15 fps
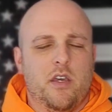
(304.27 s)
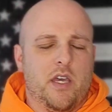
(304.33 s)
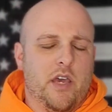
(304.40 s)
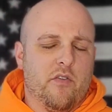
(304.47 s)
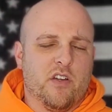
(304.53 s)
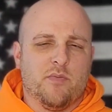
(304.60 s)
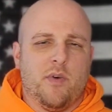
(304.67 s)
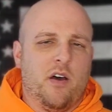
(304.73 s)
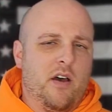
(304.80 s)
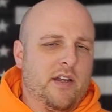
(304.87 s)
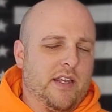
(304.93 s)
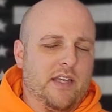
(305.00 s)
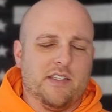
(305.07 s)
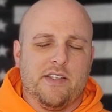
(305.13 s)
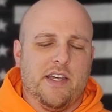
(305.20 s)
and respond,
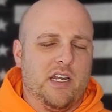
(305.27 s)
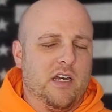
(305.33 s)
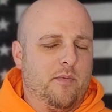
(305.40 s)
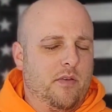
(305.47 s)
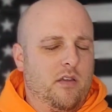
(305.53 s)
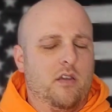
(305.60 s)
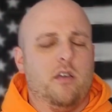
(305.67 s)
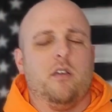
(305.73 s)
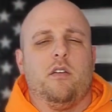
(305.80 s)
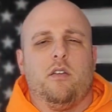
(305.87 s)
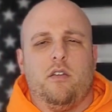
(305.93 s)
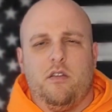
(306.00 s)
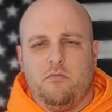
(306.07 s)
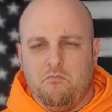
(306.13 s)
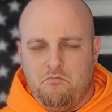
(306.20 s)
get set up.
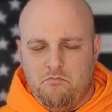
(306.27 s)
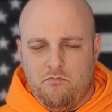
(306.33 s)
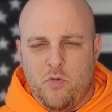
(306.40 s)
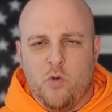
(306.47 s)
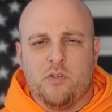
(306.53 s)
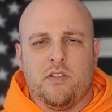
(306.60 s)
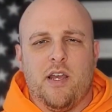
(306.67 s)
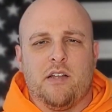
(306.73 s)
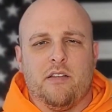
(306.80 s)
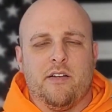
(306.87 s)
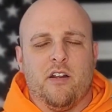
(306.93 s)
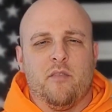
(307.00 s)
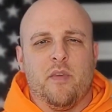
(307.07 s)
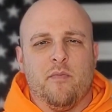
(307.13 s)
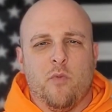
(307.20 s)
Most likely
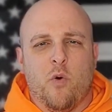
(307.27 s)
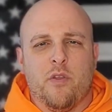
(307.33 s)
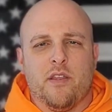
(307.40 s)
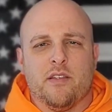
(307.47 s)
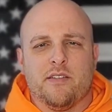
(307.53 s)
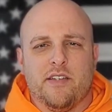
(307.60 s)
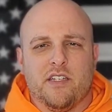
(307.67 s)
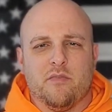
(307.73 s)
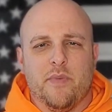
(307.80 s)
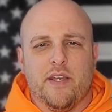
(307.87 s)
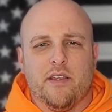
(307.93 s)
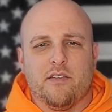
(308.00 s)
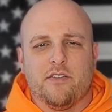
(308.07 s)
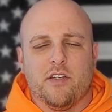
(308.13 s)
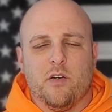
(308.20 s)
going to be more than 6
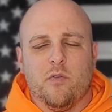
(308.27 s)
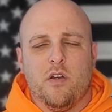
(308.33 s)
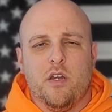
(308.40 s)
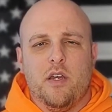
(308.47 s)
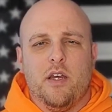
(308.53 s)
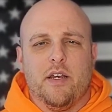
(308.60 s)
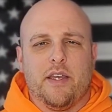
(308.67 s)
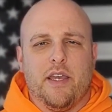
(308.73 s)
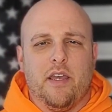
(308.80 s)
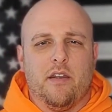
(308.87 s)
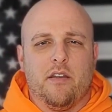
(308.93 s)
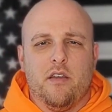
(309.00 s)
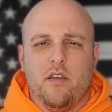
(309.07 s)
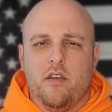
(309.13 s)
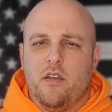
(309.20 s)
minutes. So again,
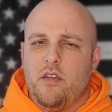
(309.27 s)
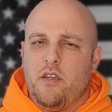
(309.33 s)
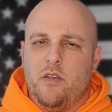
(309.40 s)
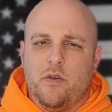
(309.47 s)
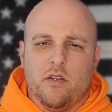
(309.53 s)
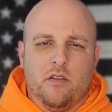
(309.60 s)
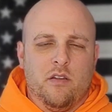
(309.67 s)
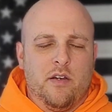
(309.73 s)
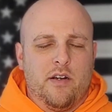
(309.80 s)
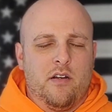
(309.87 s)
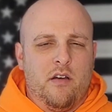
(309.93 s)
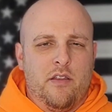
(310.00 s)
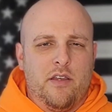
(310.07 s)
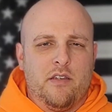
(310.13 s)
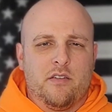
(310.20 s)
you can look at all
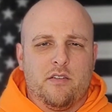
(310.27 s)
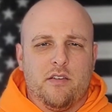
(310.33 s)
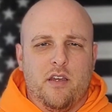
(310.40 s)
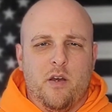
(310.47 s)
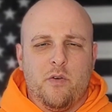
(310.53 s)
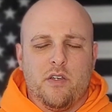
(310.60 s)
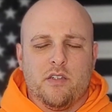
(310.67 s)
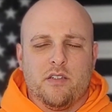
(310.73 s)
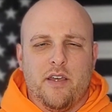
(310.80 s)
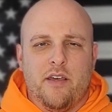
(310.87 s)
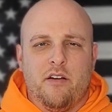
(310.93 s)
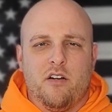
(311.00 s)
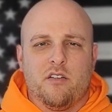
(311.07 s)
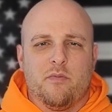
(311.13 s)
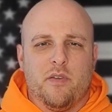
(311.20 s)
these OSHA
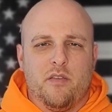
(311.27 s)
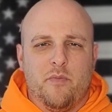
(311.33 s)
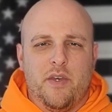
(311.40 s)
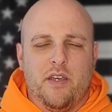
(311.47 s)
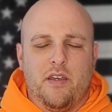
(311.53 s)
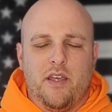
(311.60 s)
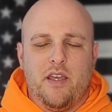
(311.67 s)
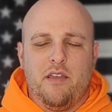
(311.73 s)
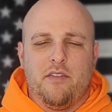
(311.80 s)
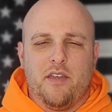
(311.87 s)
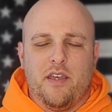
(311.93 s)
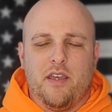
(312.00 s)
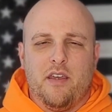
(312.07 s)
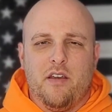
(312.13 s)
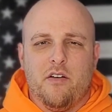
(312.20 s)
standards, but the big key
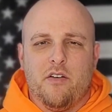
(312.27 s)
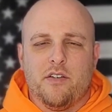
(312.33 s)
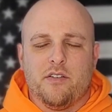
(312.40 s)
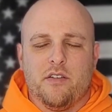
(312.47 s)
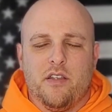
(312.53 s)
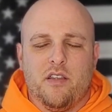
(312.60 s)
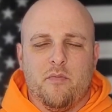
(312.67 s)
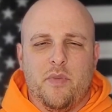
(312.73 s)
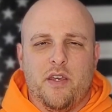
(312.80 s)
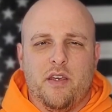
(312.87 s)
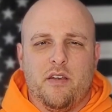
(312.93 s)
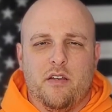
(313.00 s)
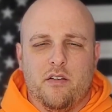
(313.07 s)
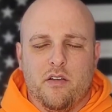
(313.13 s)
thing here is in the big